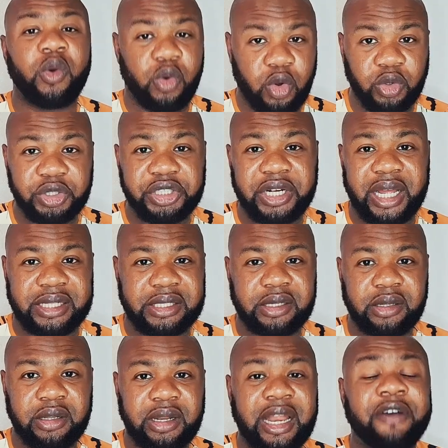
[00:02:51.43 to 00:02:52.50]
contract,
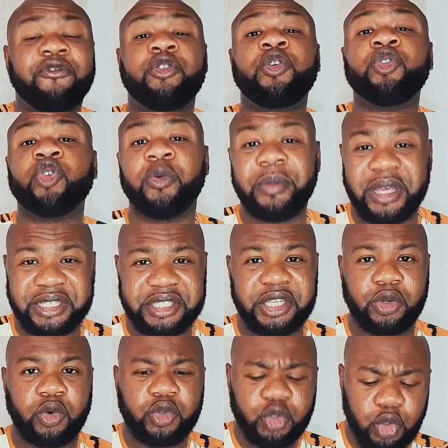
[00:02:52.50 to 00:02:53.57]
lavoro
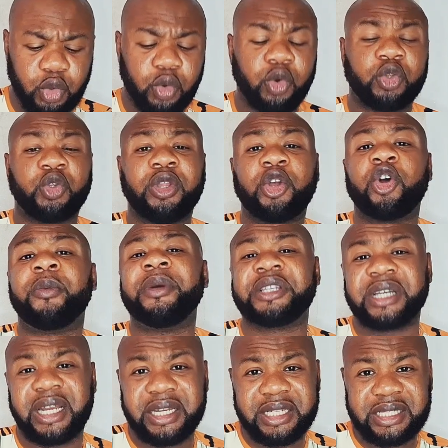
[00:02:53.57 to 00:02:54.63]
domestico. So you go to the
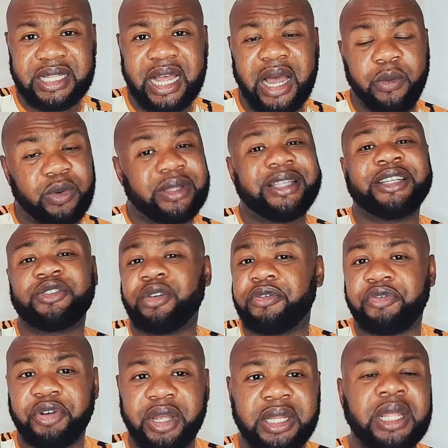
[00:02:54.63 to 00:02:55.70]
commercialista with this your
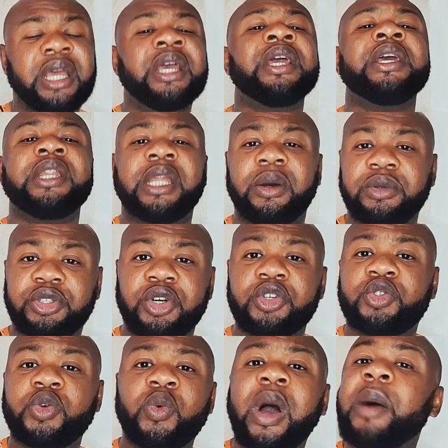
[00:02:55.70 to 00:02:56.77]
friend, they will
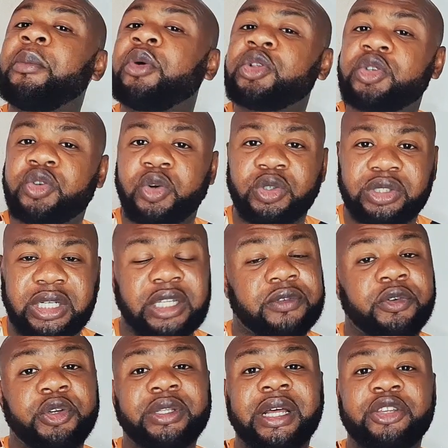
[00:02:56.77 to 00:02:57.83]
just do 1 month
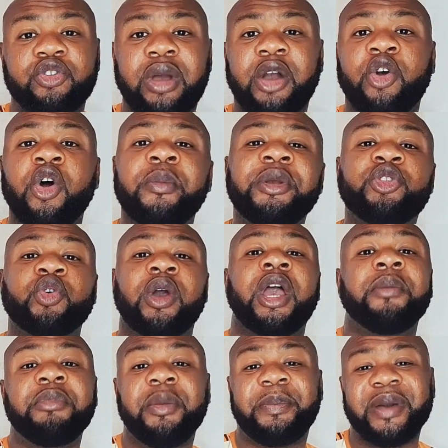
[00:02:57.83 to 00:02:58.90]
contract for you, that you are coming to
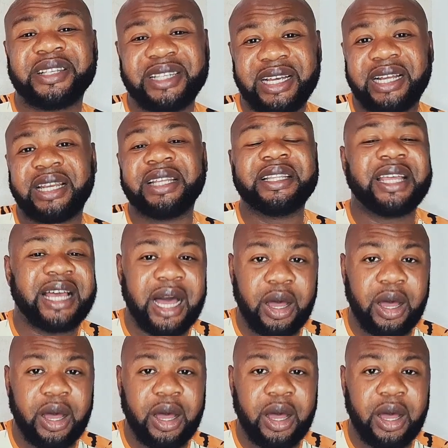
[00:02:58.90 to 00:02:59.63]
help the person clean the